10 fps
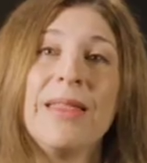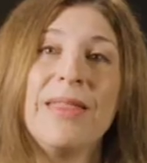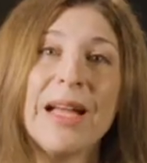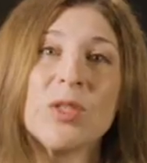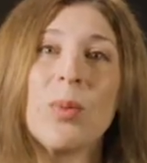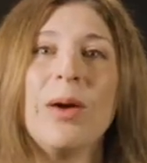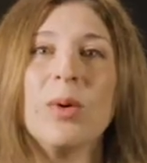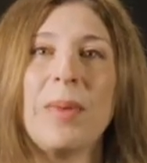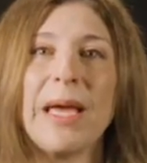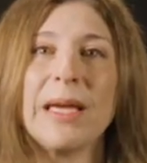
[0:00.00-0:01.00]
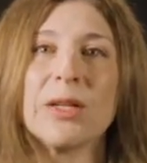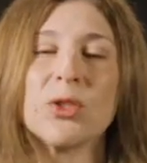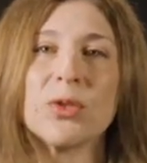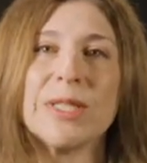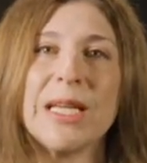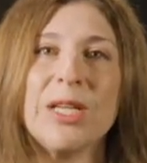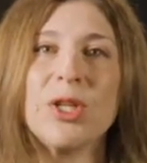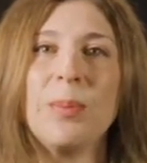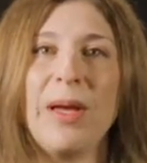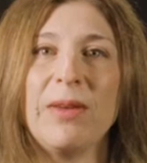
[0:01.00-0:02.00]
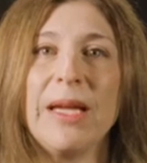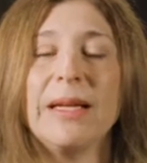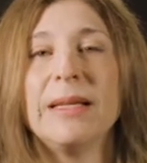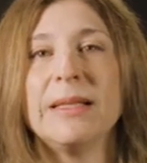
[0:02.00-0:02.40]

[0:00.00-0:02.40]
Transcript: That's why we're making a strategic pivot